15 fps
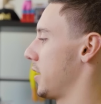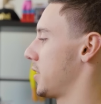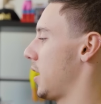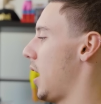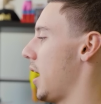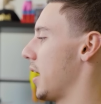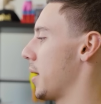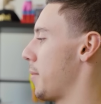a
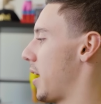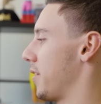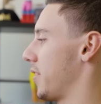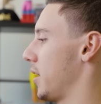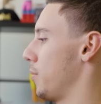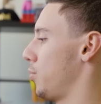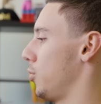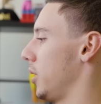tiny amount of
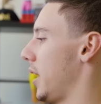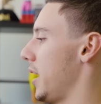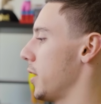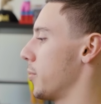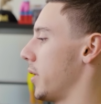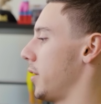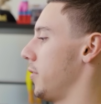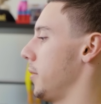input
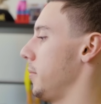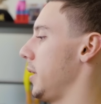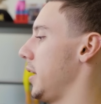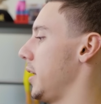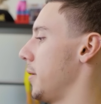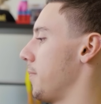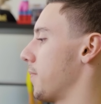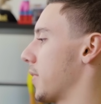lag when I run
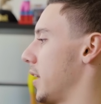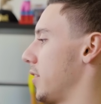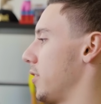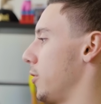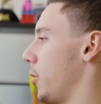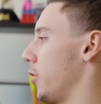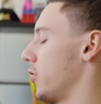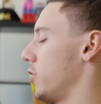medium. It's
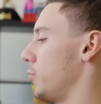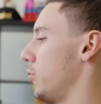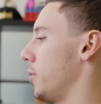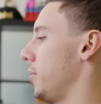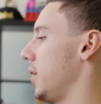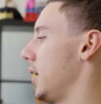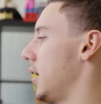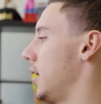noticeable to
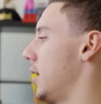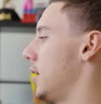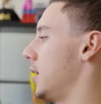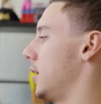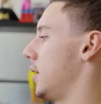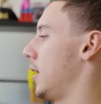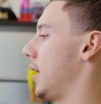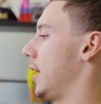me.
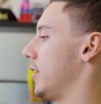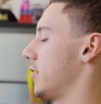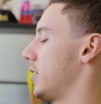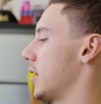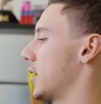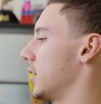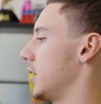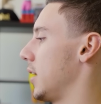And
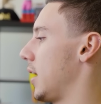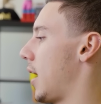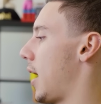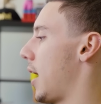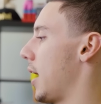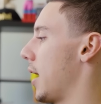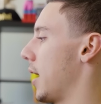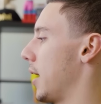secondly,
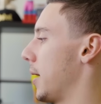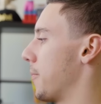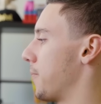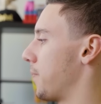I